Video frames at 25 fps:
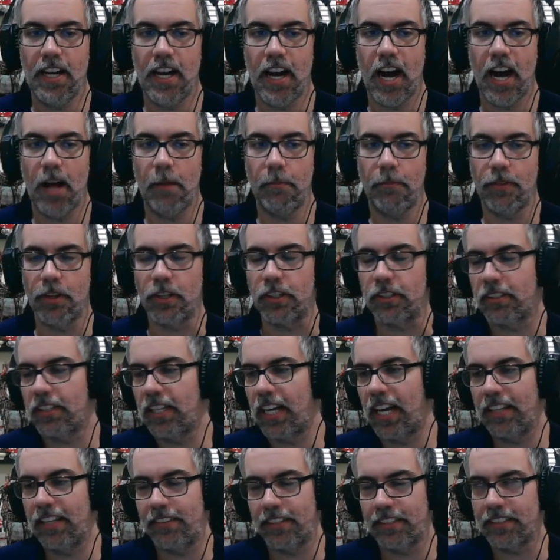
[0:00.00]

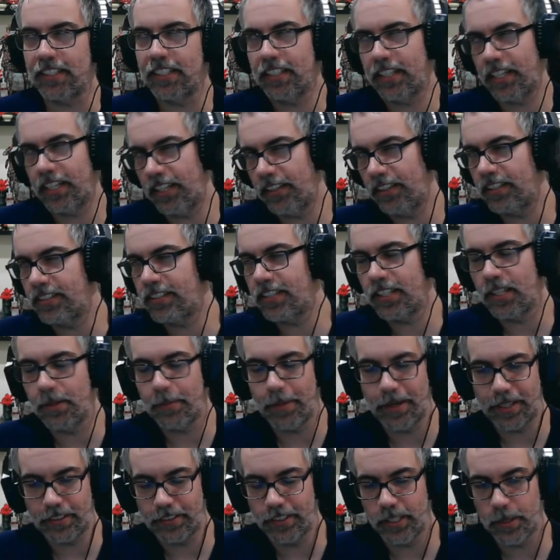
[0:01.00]
I think they said they
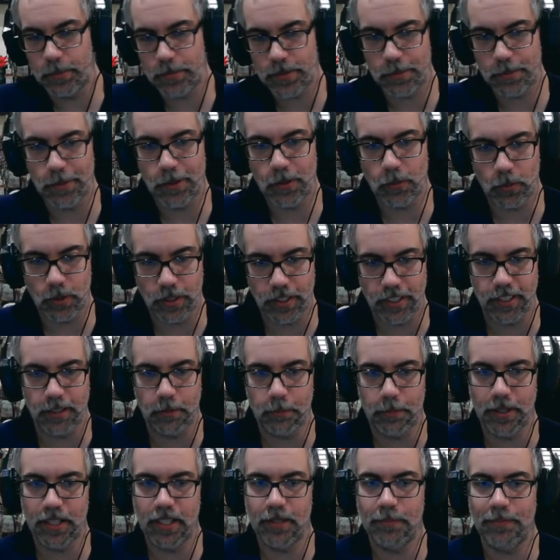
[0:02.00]
might clean up some of the wording,
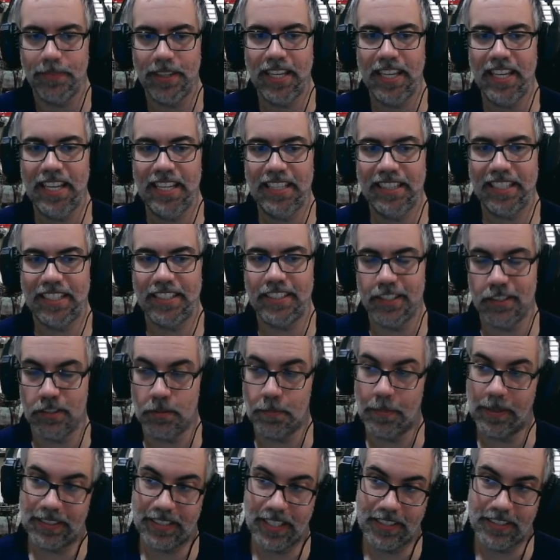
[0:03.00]
but that does
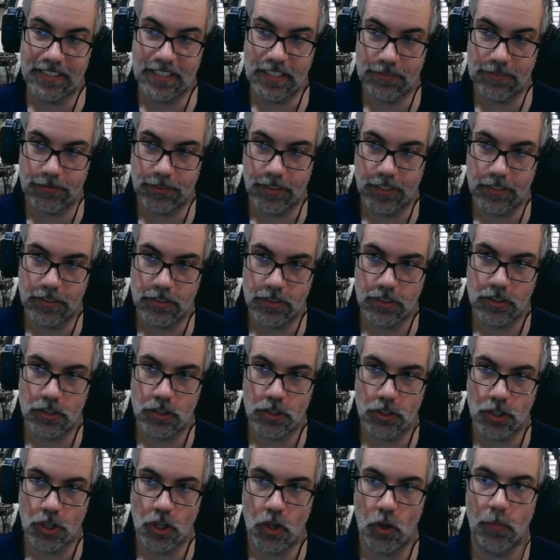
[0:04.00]
make that difference.
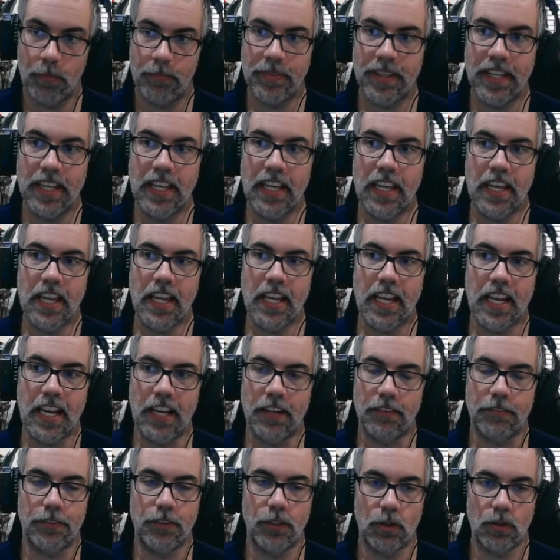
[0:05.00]
So
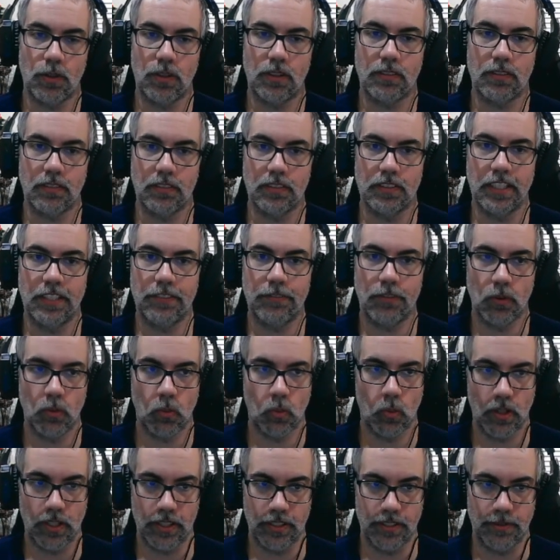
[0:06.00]
if you're level
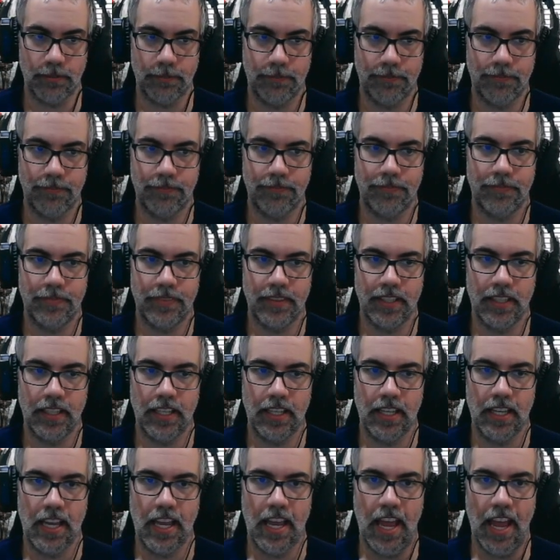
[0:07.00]
1
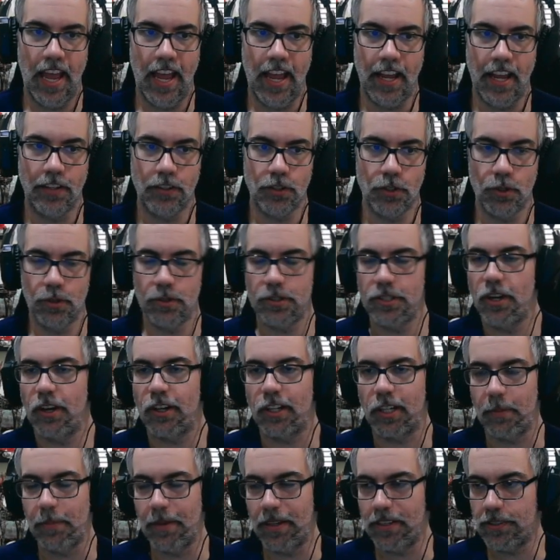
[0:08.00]
and use the
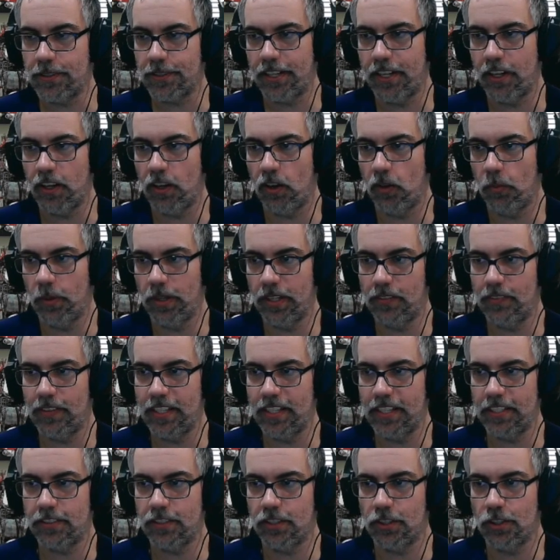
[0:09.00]
Archimandrite on one of
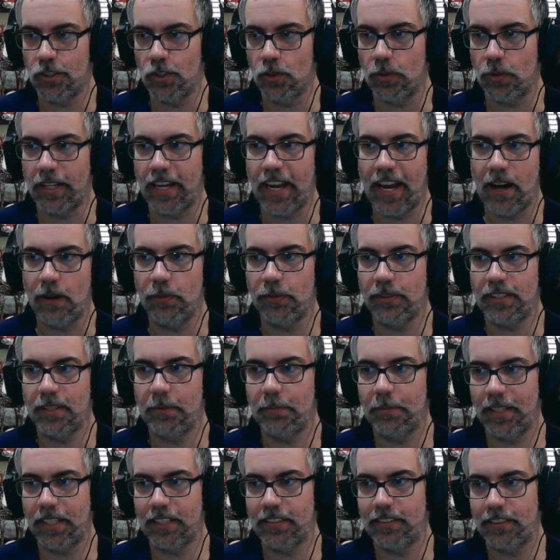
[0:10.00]
these, you count them
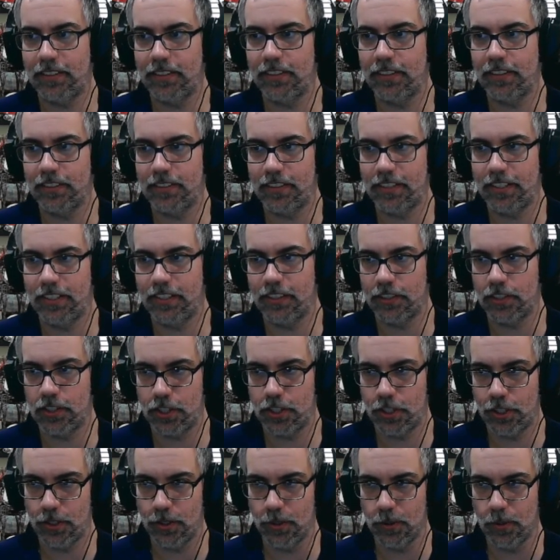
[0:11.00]
like they're tier
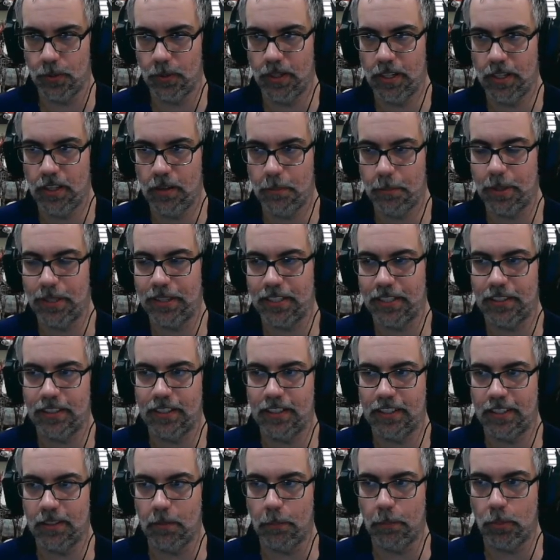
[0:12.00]
2, but
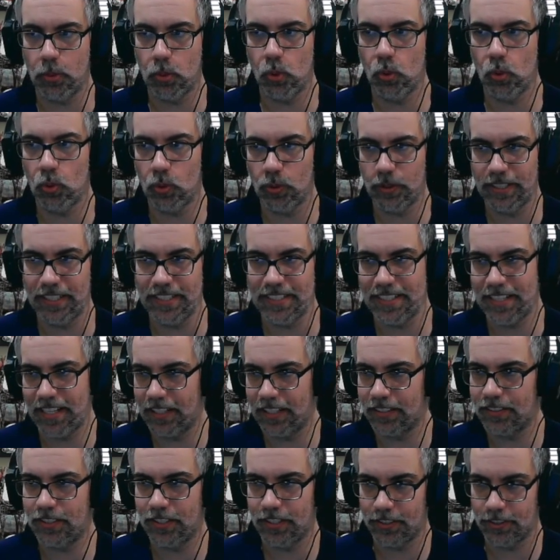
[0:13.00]
the pool is
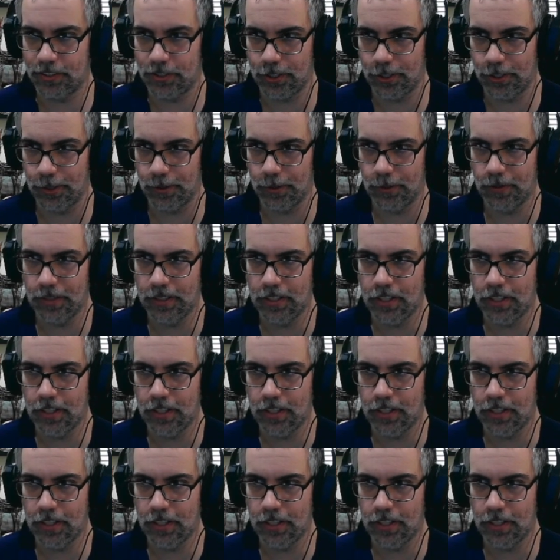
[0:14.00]
not tier 2.